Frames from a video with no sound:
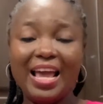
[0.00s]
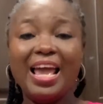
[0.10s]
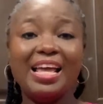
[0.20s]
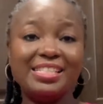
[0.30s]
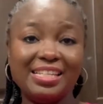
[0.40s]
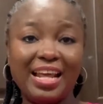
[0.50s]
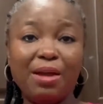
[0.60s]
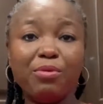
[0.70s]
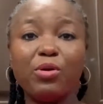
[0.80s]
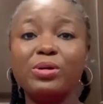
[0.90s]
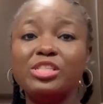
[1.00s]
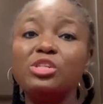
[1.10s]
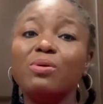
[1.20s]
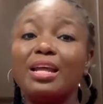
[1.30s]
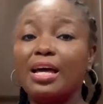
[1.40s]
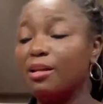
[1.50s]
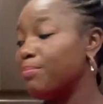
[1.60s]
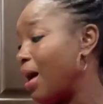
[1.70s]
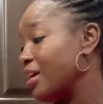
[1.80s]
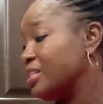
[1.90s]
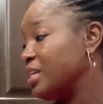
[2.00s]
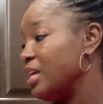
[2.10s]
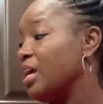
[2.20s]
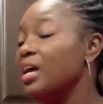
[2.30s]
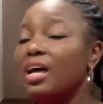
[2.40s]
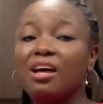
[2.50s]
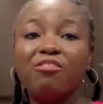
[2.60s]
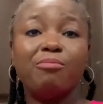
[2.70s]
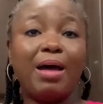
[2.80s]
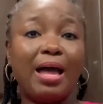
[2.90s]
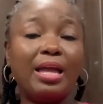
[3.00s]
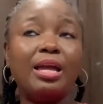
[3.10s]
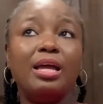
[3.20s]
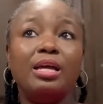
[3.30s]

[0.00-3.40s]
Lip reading: And today we're going to do an unboxing of my